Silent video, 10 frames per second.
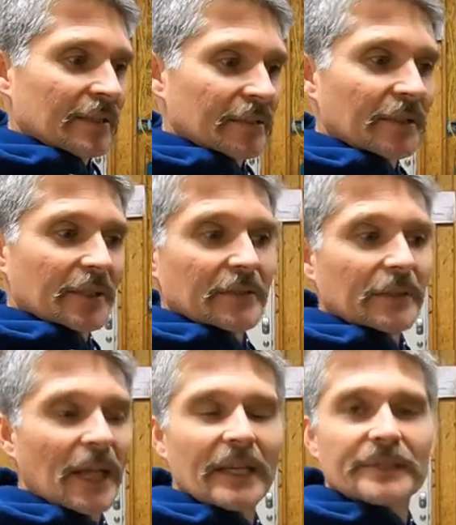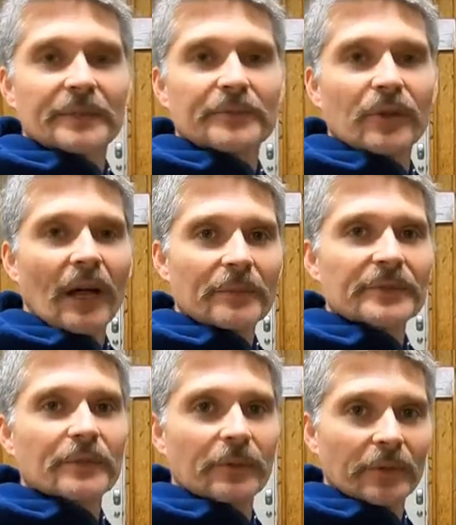to gain
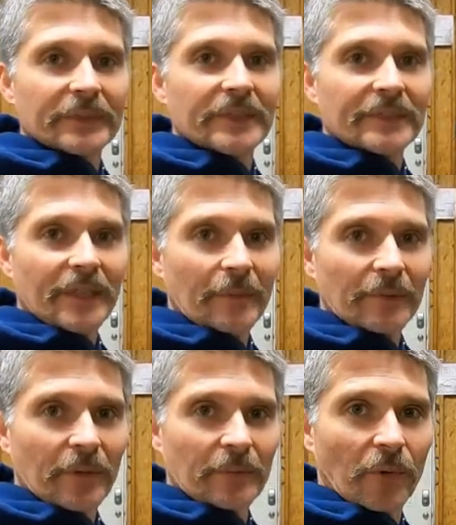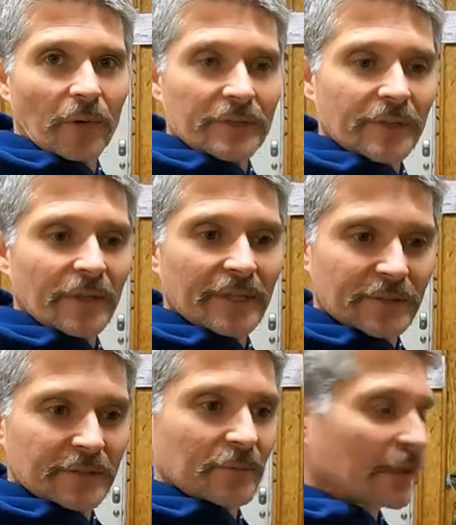subscribers, you really need to upload more. So
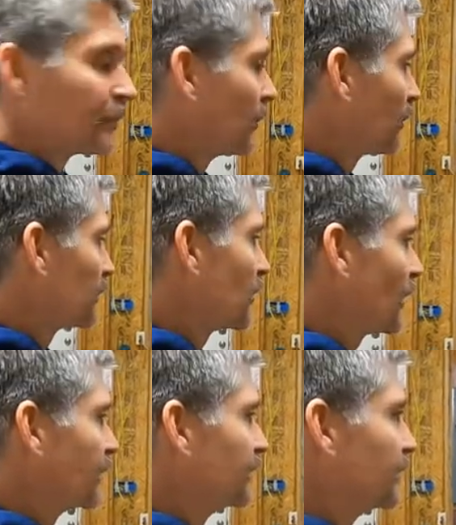that's what we're trying to